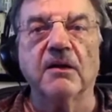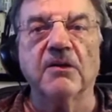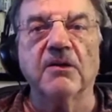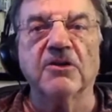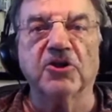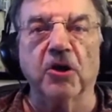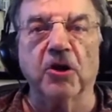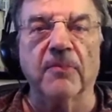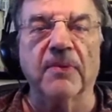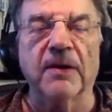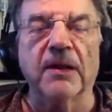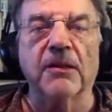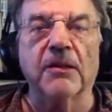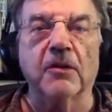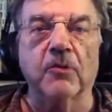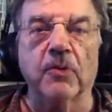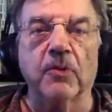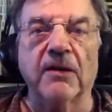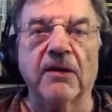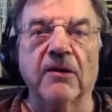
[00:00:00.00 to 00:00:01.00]
Germany
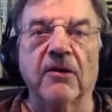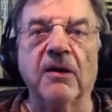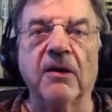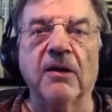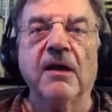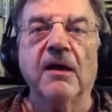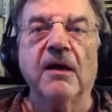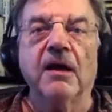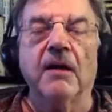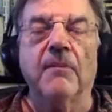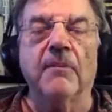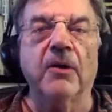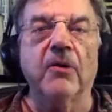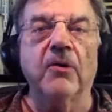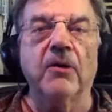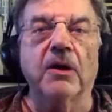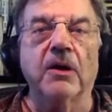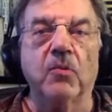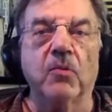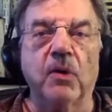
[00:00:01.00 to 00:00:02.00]
surrendered,
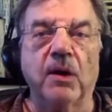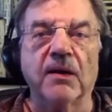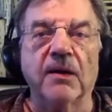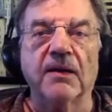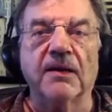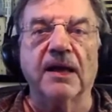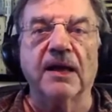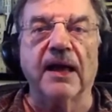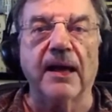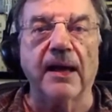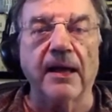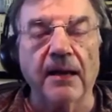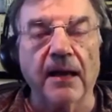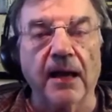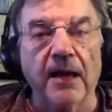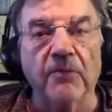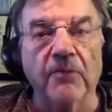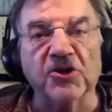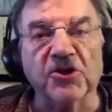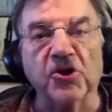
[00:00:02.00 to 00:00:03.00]
America wanted to ally
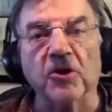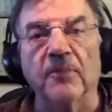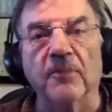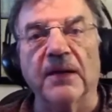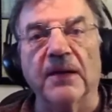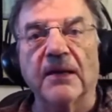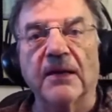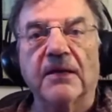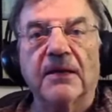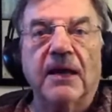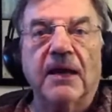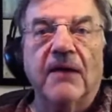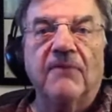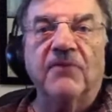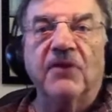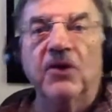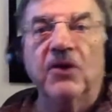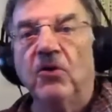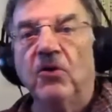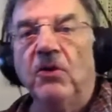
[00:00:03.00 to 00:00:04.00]
with Germany to have
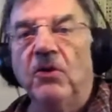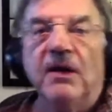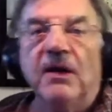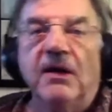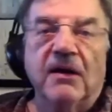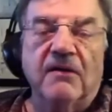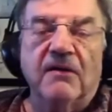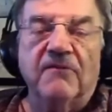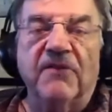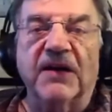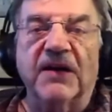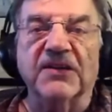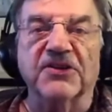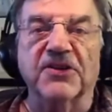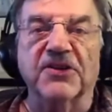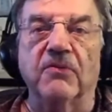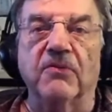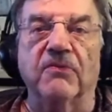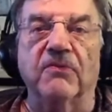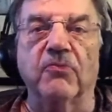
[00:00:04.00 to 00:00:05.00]
a new
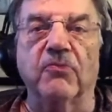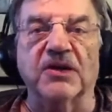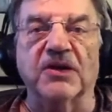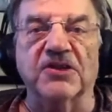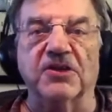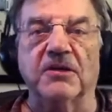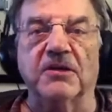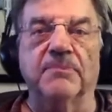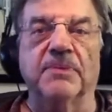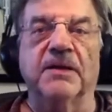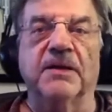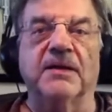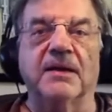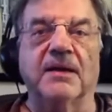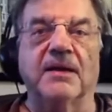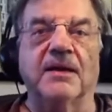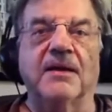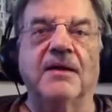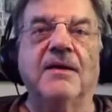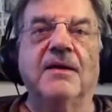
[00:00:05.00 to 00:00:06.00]
invasion with Russia,
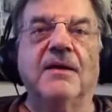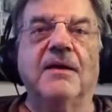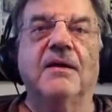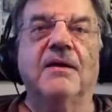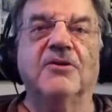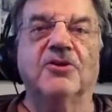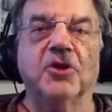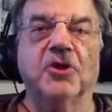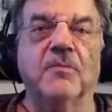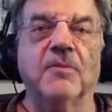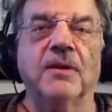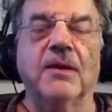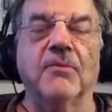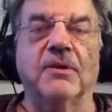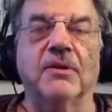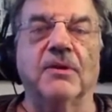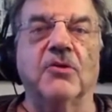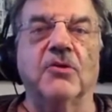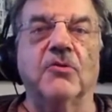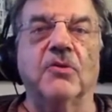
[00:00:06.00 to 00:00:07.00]
but Germany
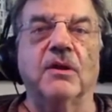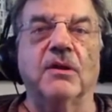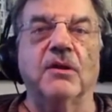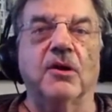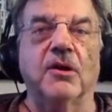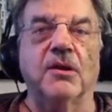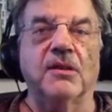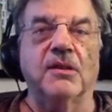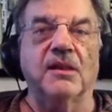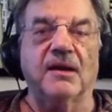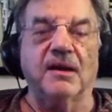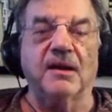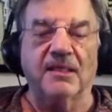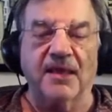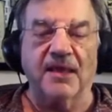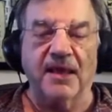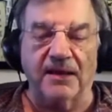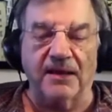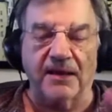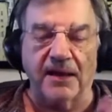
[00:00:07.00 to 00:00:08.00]
was too exhausted at
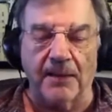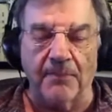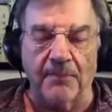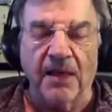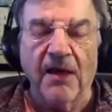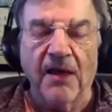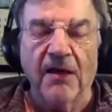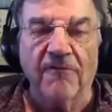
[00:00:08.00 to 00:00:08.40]
that time.